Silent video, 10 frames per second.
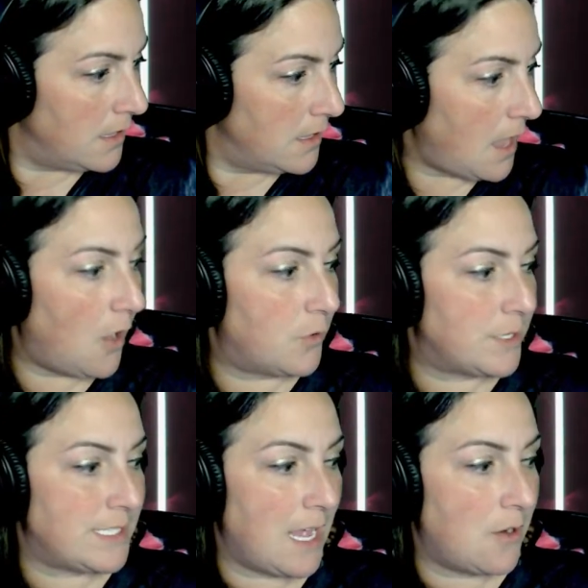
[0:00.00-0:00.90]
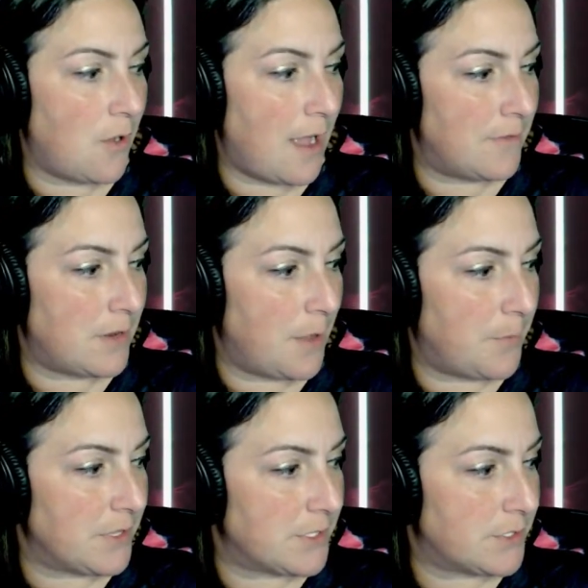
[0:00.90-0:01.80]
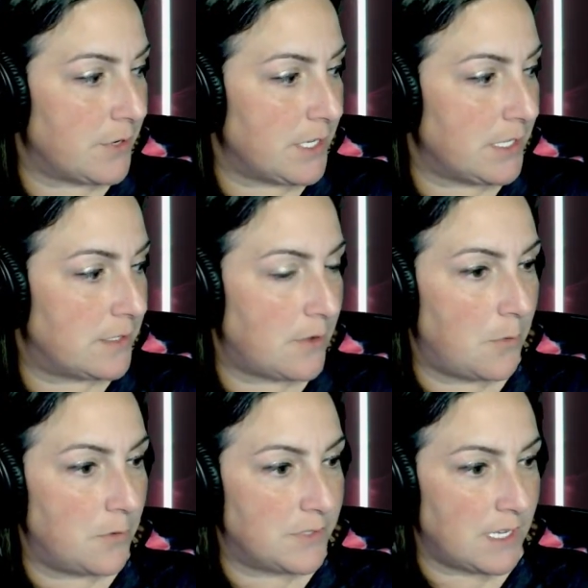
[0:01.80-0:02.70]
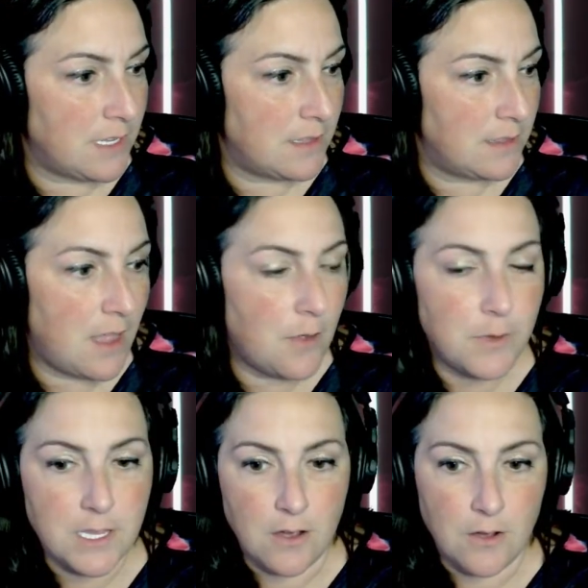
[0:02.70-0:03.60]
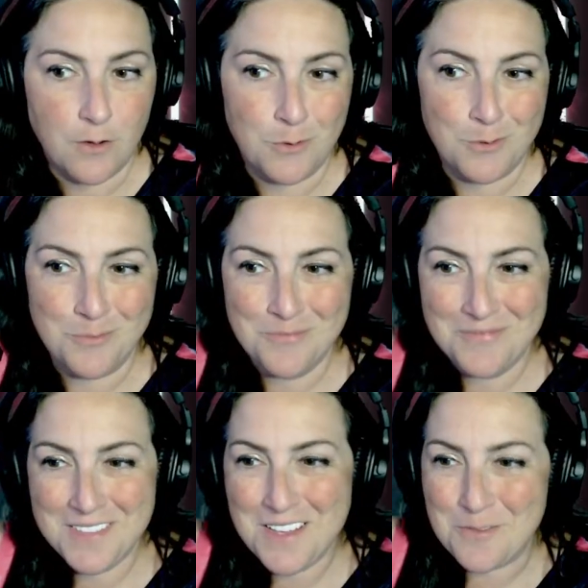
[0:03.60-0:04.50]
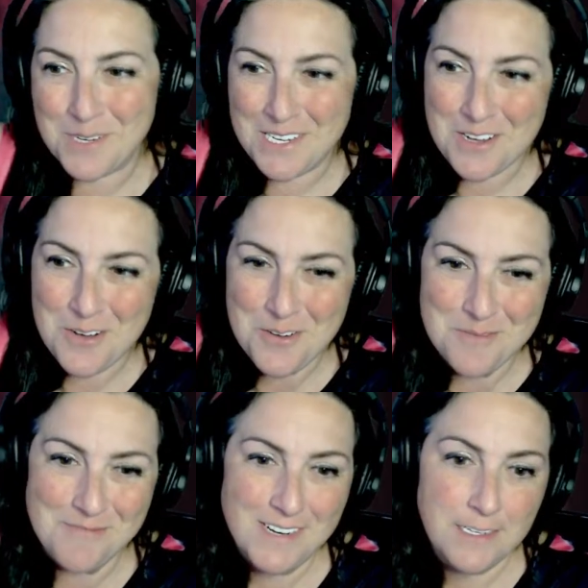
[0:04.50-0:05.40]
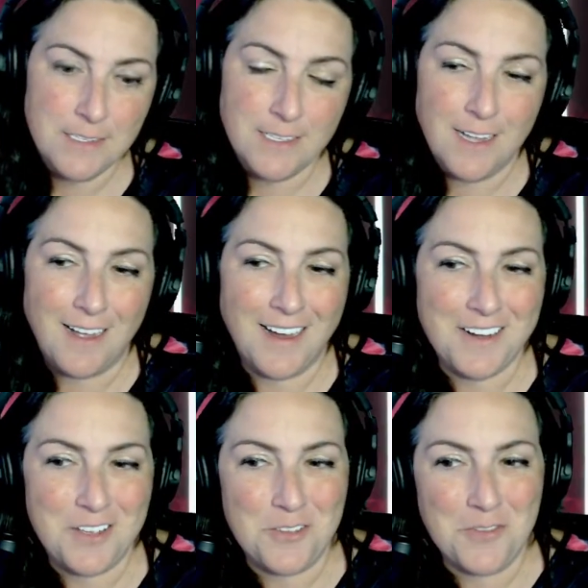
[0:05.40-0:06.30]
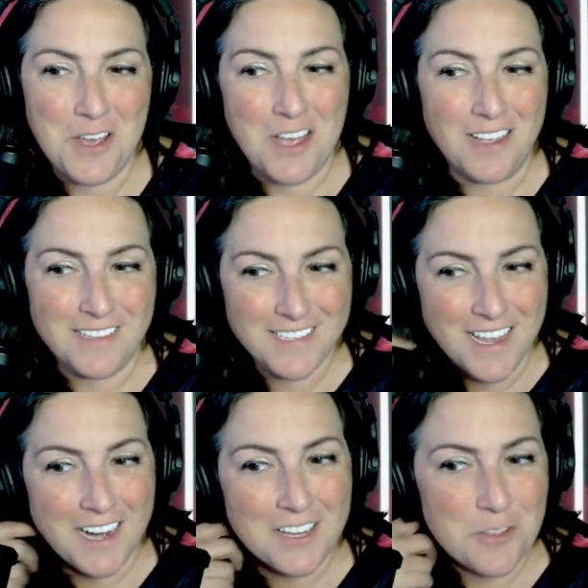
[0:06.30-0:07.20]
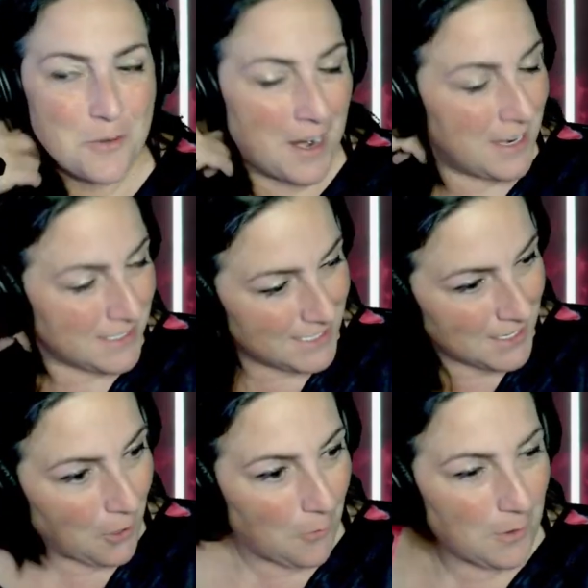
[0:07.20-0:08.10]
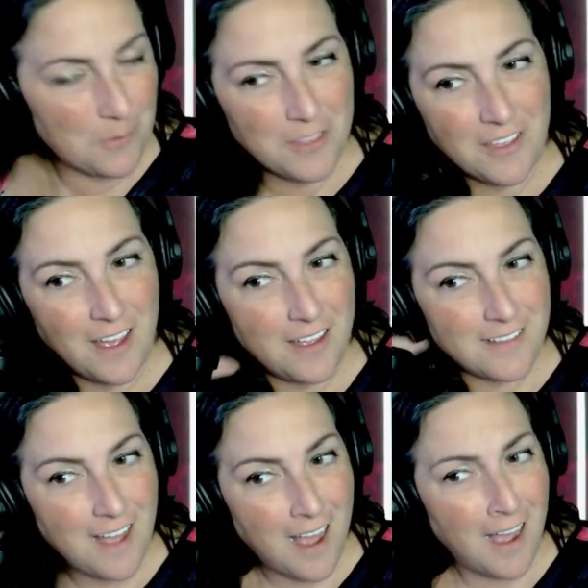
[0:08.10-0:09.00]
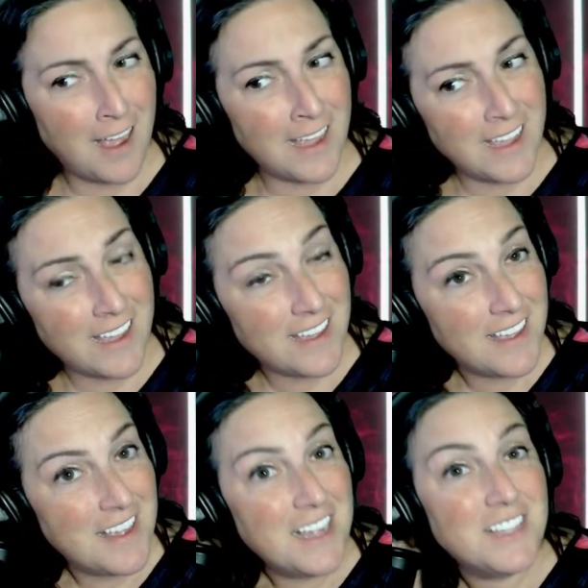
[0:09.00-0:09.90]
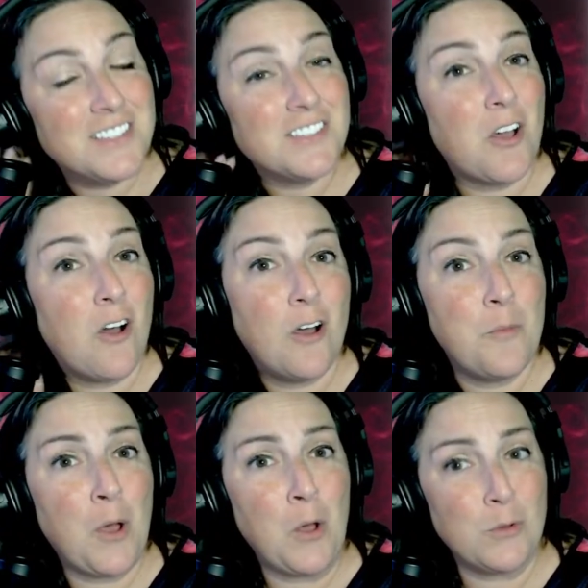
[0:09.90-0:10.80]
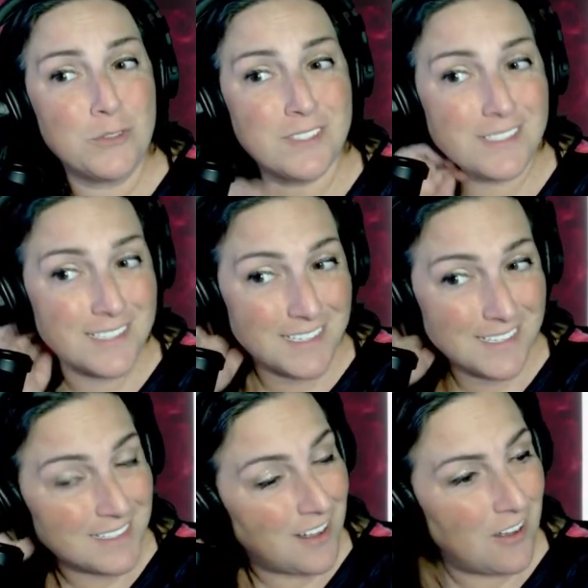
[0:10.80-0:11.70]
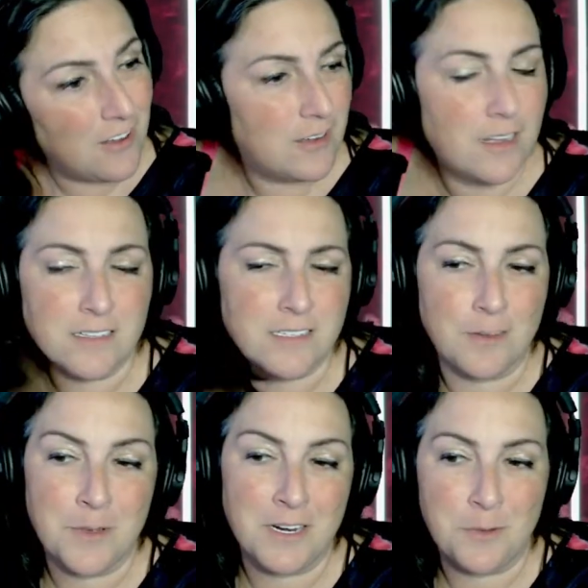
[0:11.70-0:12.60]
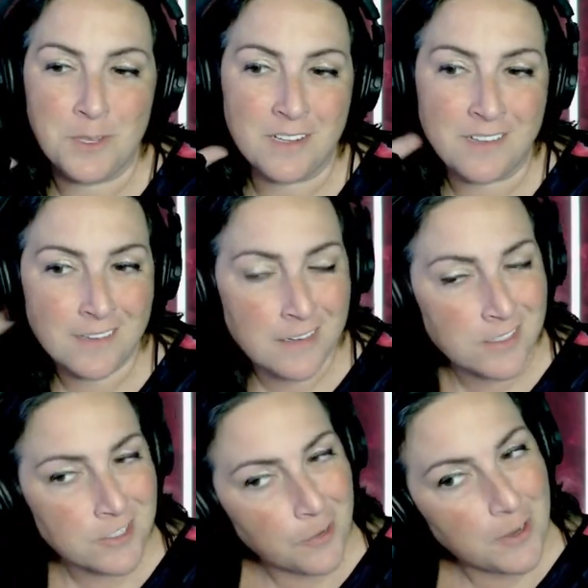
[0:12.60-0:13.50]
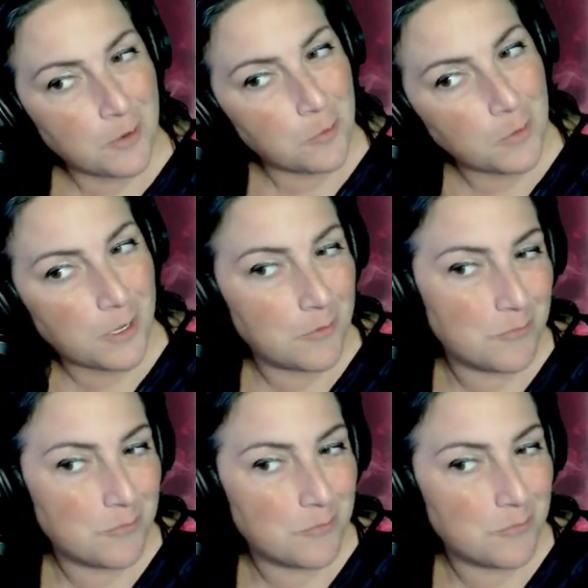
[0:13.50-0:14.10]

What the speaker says: Oh, see, I don't have it up on the screen, so I won't see it. There we go. There we go. Ida, you've got kind of the right idea going with that. I saw a post. Oh, I'll talk about it in a minute. I'll talk about it in a minute.